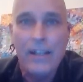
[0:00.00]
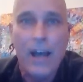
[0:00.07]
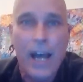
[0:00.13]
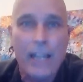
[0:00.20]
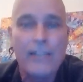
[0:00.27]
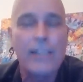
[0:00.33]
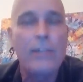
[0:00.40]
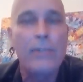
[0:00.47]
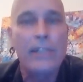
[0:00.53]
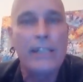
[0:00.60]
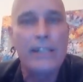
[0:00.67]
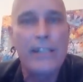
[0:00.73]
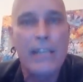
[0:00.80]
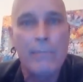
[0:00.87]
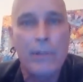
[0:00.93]
I think we
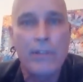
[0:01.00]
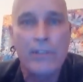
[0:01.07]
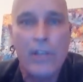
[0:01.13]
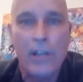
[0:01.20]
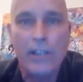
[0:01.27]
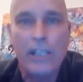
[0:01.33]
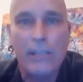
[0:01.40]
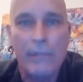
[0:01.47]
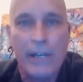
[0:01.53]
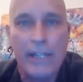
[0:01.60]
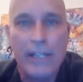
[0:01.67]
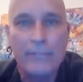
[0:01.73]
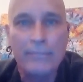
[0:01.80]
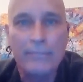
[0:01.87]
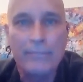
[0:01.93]
need to keep on talking about
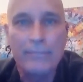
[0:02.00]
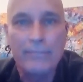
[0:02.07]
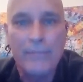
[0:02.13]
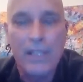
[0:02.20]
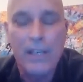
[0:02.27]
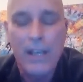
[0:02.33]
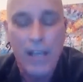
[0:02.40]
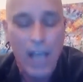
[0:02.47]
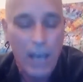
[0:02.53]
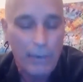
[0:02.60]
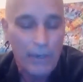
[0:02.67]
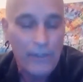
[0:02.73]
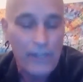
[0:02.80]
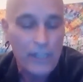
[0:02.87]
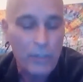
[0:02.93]
it. I
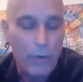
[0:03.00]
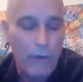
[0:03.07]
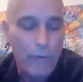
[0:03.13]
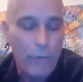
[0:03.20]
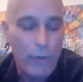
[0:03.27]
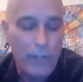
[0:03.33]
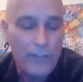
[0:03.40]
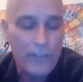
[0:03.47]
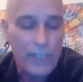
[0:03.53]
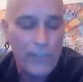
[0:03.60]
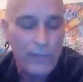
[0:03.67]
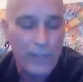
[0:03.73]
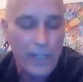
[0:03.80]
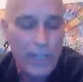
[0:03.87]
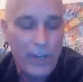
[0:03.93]
want to thank you all for watching this
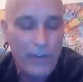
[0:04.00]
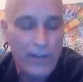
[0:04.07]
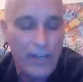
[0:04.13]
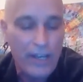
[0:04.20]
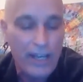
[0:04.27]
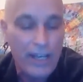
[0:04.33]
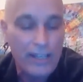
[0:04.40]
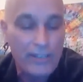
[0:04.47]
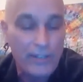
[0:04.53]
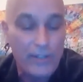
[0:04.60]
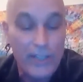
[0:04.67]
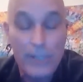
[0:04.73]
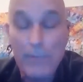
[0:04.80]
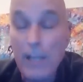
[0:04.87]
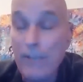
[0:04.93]
video. I don't
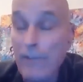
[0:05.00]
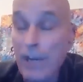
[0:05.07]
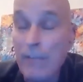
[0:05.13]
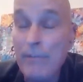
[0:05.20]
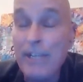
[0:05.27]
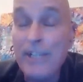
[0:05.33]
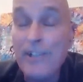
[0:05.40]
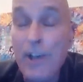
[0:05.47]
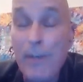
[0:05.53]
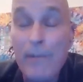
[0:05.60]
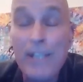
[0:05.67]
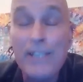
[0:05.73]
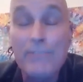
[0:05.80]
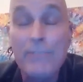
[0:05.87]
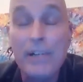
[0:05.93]
expect very many
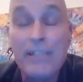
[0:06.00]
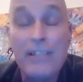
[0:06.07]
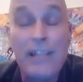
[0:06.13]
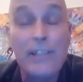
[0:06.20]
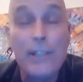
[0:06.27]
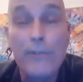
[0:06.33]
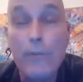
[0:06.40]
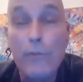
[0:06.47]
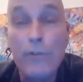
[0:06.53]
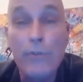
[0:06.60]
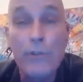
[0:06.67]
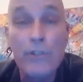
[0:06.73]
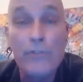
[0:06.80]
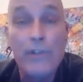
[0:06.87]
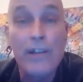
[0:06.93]
comments, but I look forward to
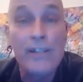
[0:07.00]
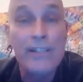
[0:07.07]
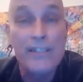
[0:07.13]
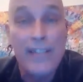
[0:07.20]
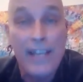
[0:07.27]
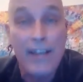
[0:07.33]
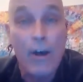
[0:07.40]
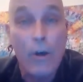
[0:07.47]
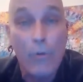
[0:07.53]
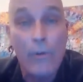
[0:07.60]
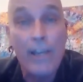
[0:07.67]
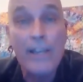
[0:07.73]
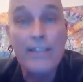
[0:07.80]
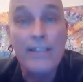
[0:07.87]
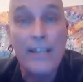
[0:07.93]
what you've got to say
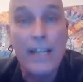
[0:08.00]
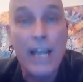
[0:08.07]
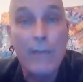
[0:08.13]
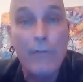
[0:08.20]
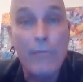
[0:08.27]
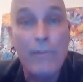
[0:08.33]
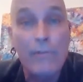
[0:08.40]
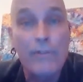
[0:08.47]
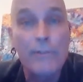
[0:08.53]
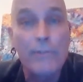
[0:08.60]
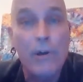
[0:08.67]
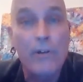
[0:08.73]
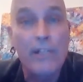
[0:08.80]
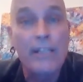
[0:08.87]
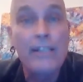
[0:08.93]
always, and I will be
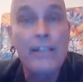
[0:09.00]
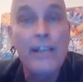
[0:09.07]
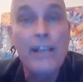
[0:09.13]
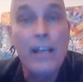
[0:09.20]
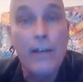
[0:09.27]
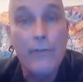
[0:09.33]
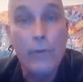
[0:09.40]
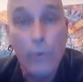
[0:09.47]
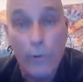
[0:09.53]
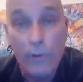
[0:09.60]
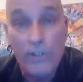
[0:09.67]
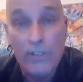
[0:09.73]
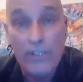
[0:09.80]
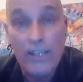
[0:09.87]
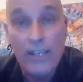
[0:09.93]
responding, of
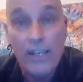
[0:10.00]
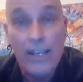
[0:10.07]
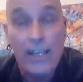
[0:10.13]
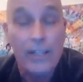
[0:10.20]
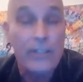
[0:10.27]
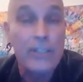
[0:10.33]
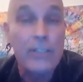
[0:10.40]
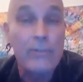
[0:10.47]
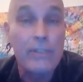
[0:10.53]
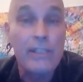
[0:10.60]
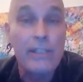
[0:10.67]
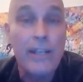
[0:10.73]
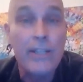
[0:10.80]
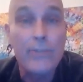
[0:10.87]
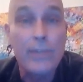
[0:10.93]
course. And I'll see you
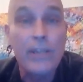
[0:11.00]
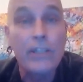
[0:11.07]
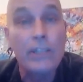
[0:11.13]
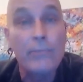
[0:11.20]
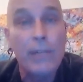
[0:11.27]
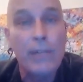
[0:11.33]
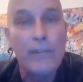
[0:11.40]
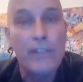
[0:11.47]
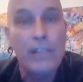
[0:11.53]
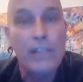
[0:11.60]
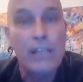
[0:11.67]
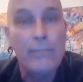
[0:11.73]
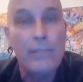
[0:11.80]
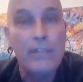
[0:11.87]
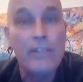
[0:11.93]
again next week on The Breakfast
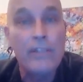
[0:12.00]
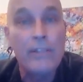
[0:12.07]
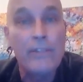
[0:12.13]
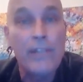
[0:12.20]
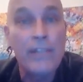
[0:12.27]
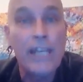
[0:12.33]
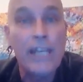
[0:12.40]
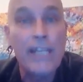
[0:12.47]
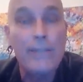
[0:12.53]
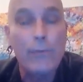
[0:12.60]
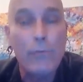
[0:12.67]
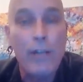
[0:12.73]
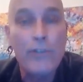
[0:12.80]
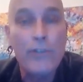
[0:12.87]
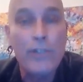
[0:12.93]
Club. Until then, thanks for
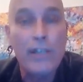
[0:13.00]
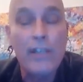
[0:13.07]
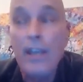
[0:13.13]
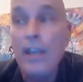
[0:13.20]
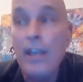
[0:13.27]
watching.